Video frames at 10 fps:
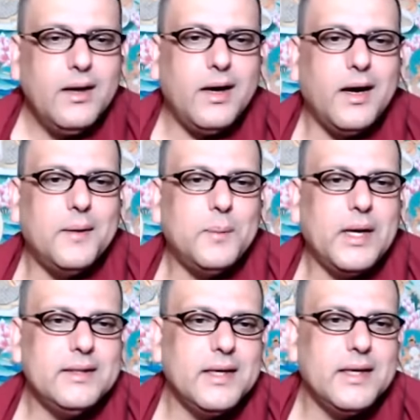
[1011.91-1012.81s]

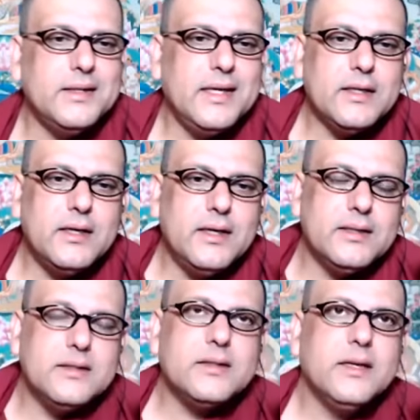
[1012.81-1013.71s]
And then the other
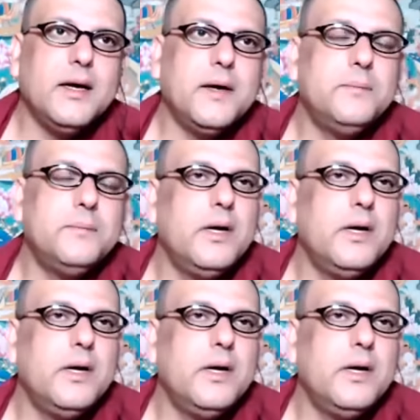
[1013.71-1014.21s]
is the